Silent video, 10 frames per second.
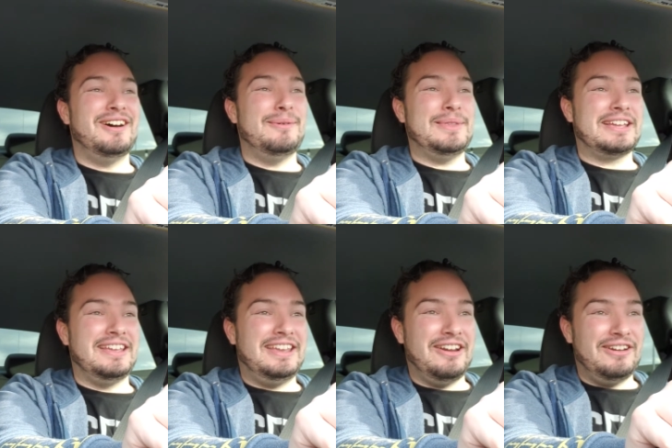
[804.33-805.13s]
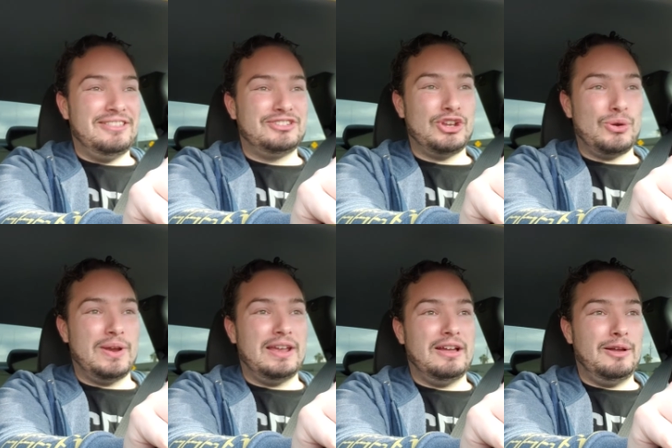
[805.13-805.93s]
that can carry the show
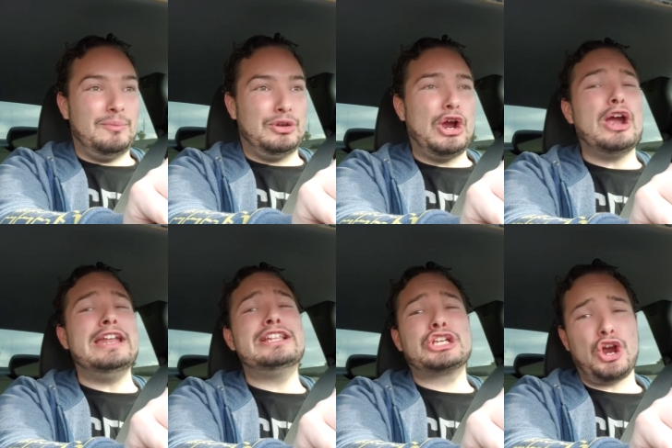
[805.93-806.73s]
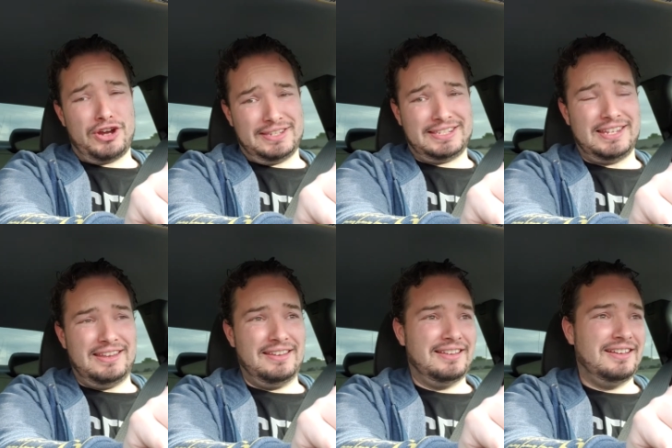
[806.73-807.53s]
right in its current state.